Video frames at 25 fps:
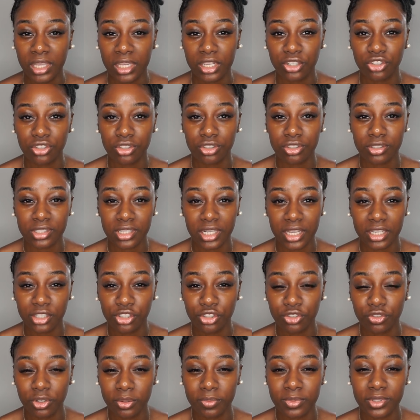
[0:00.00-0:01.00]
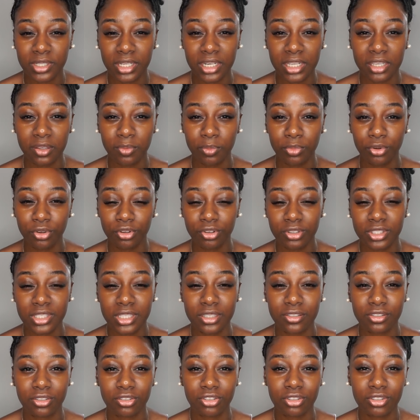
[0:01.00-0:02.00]
It just like strips any
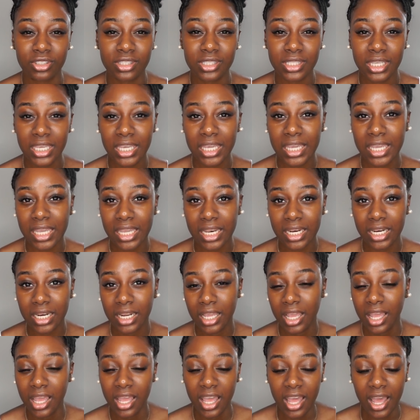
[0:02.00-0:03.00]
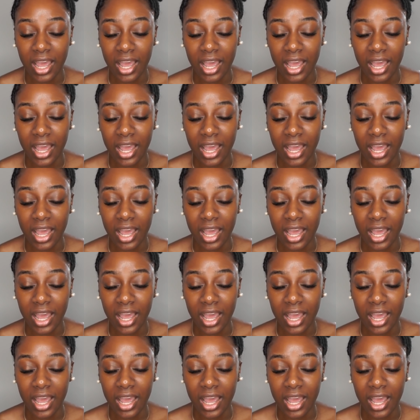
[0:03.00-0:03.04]
impurities on your skin